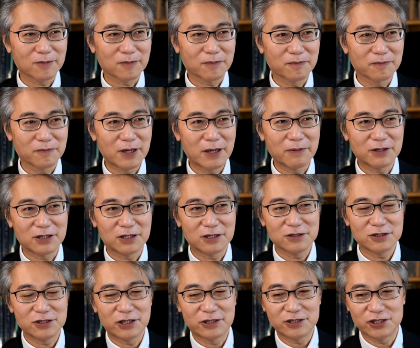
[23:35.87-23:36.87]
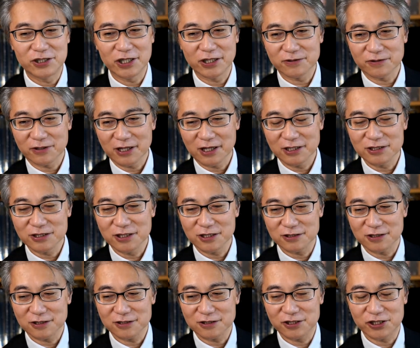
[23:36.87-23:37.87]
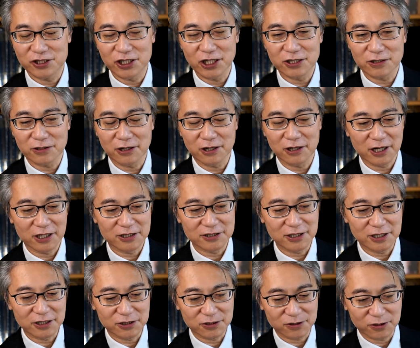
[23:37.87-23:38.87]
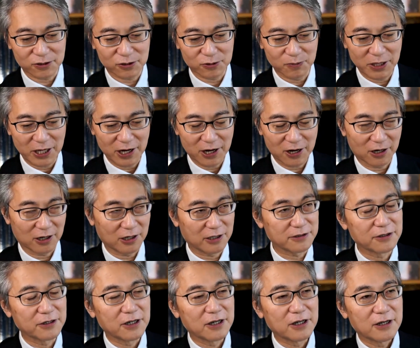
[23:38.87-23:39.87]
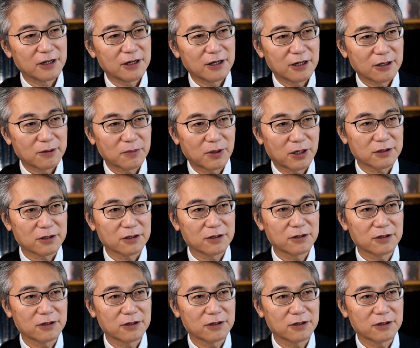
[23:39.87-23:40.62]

maybe generalization could be hard. But